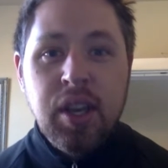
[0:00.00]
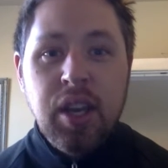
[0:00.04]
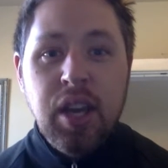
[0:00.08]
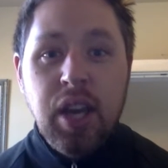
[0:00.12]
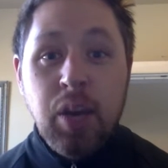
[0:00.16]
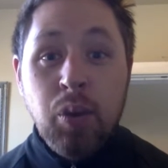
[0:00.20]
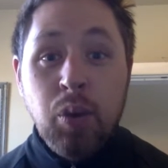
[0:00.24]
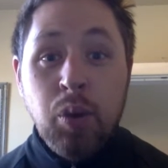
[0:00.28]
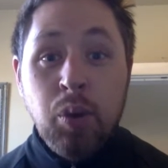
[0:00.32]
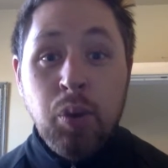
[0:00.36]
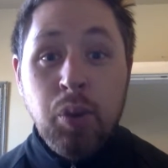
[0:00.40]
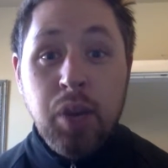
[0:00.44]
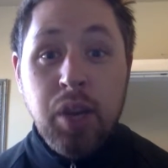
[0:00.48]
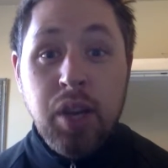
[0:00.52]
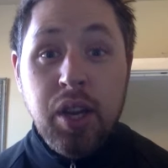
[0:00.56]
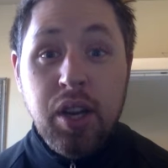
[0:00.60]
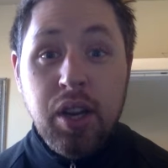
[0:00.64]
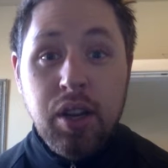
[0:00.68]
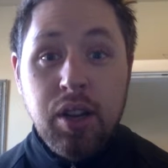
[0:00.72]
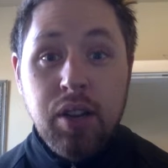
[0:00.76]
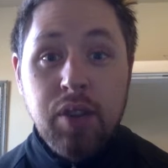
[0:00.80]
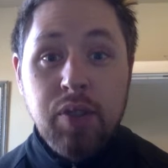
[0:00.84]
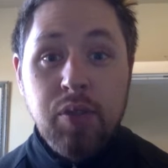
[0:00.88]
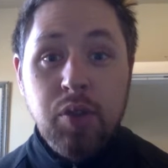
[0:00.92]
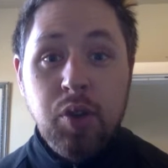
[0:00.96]
And when we
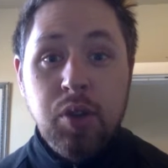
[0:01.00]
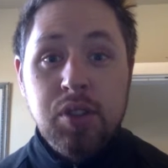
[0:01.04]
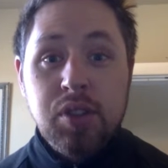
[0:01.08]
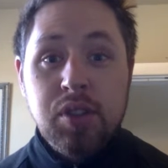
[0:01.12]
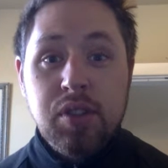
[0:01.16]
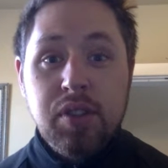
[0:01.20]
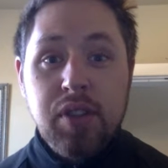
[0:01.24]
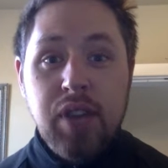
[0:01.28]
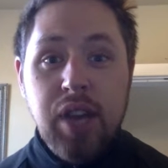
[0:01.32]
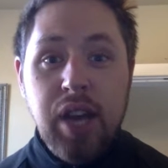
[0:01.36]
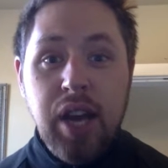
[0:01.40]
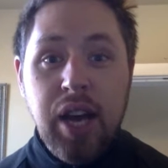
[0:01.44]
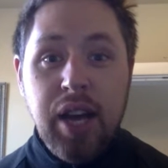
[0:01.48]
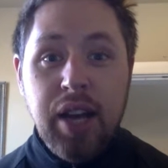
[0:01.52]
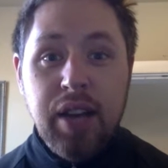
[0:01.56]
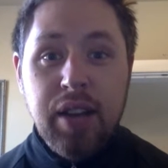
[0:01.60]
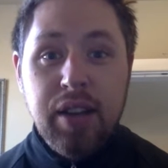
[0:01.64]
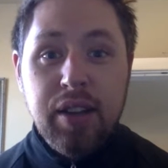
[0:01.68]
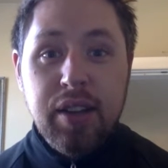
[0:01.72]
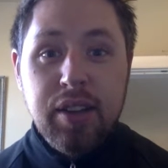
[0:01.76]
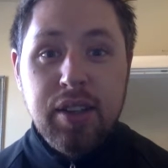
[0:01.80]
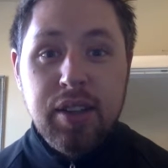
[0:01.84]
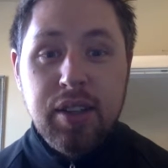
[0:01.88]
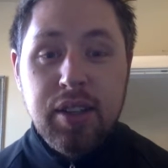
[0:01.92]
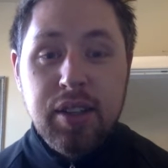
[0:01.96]
hear the voice of God,
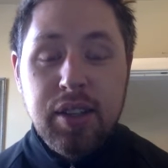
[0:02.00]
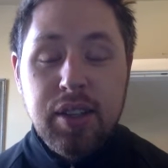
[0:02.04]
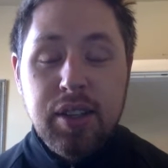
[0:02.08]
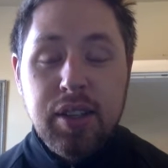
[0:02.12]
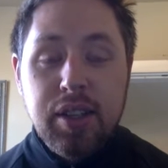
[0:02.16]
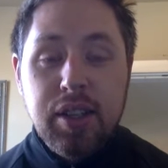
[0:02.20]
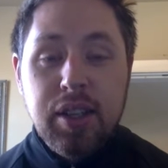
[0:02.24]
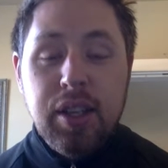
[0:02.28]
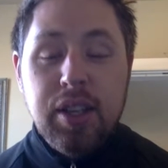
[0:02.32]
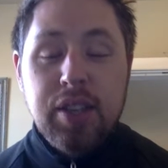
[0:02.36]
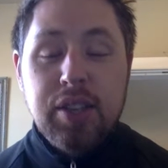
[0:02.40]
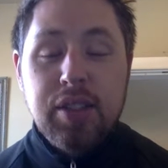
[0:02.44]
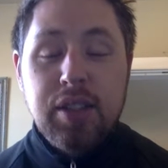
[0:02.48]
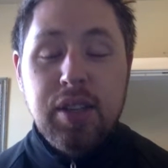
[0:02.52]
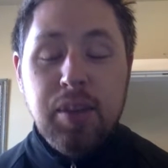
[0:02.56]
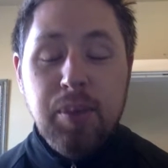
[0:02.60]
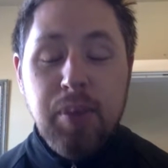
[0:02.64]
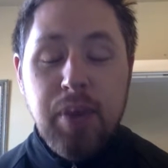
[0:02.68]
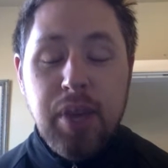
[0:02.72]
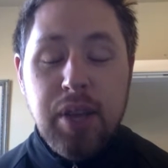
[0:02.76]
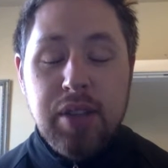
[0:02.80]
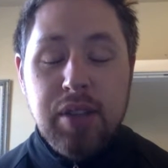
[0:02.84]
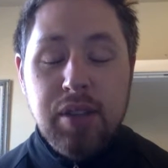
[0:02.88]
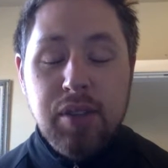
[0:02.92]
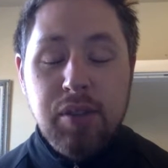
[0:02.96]
it's an
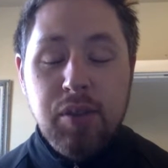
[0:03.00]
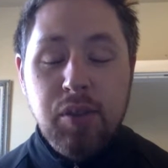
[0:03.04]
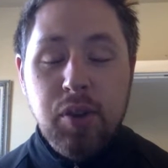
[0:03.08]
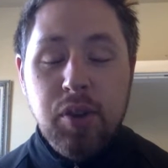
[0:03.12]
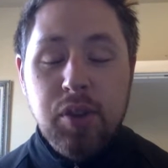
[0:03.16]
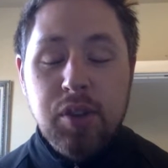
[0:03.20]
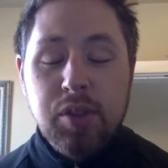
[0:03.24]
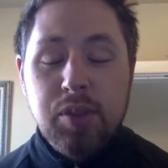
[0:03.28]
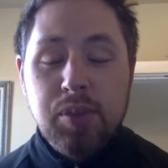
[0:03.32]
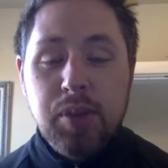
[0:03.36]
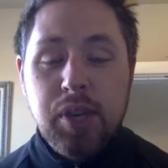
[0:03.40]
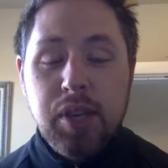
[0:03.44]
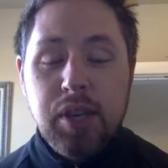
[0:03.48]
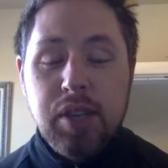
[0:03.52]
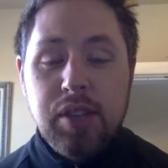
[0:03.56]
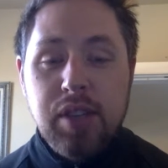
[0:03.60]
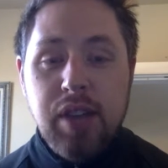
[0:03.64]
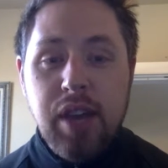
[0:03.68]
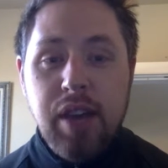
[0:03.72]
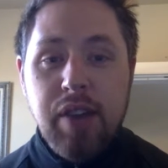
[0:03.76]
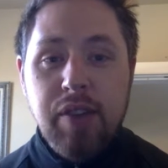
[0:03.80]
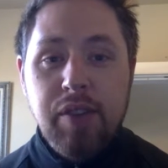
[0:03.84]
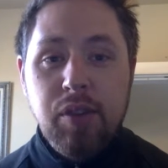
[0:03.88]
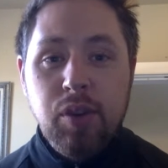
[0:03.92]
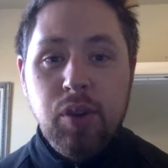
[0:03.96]
amazing voice, because
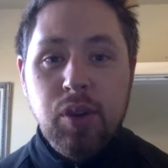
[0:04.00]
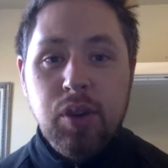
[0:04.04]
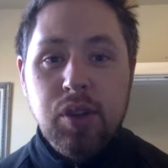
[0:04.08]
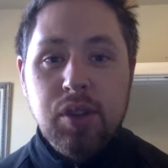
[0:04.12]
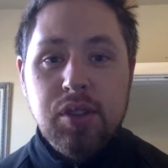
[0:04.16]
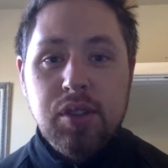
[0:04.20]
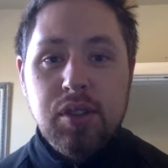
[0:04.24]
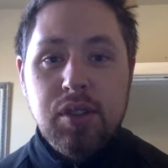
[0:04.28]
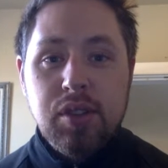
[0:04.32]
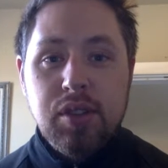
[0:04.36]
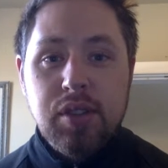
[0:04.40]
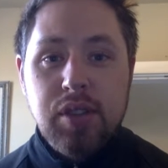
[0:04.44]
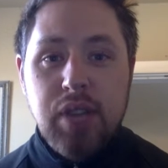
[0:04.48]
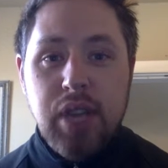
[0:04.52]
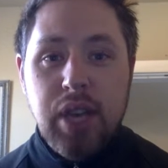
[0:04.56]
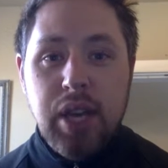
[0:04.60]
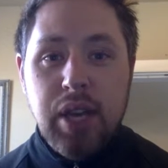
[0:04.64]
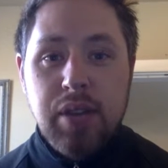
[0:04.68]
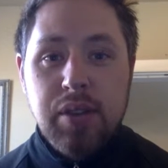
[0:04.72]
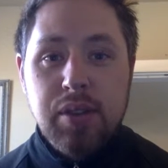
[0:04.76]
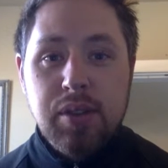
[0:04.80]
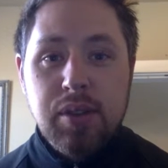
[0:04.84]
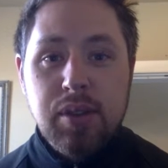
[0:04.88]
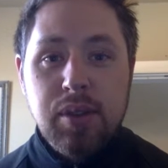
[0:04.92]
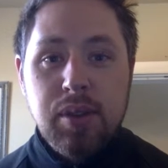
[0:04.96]
that voice
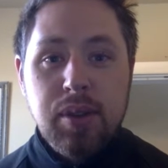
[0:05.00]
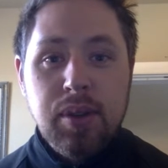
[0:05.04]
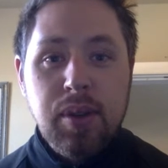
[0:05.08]
says,